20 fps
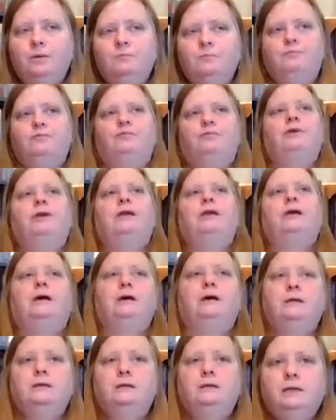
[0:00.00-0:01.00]

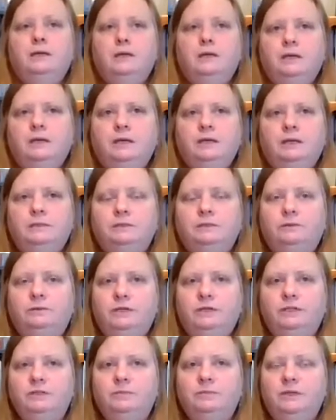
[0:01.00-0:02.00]
Bria is
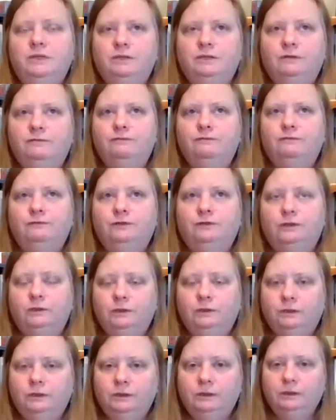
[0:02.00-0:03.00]
going to be the
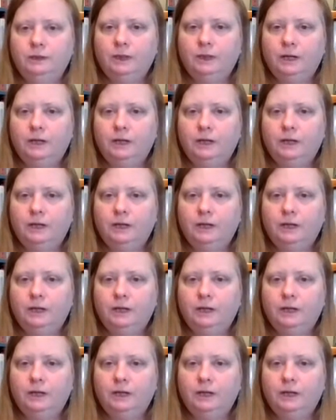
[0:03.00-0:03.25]
full,